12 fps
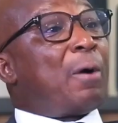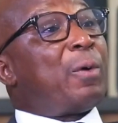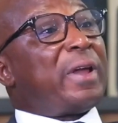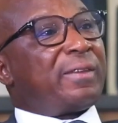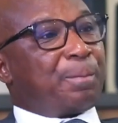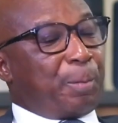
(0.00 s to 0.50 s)
I
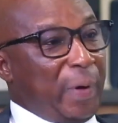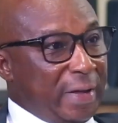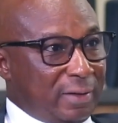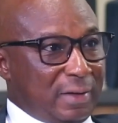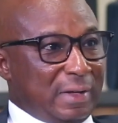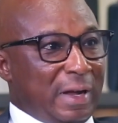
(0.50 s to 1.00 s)
would
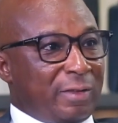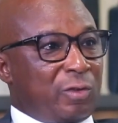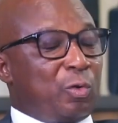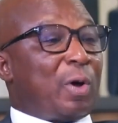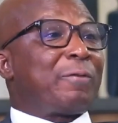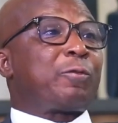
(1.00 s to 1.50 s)
expect
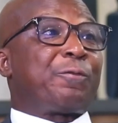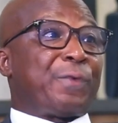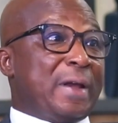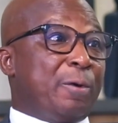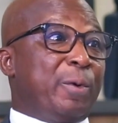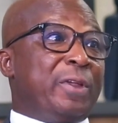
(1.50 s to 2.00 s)
that you have to
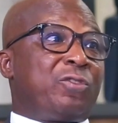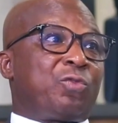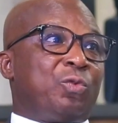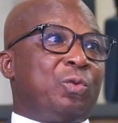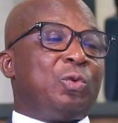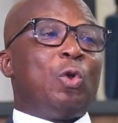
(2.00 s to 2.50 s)
find a way
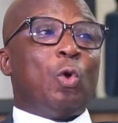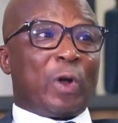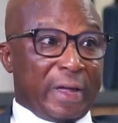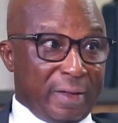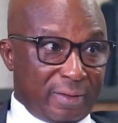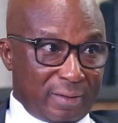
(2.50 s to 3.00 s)
to
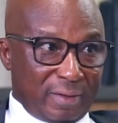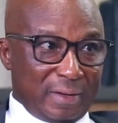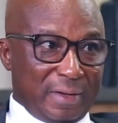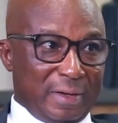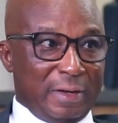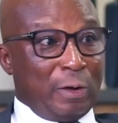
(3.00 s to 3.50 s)
locate
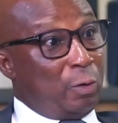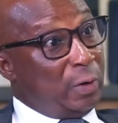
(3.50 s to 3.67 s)
the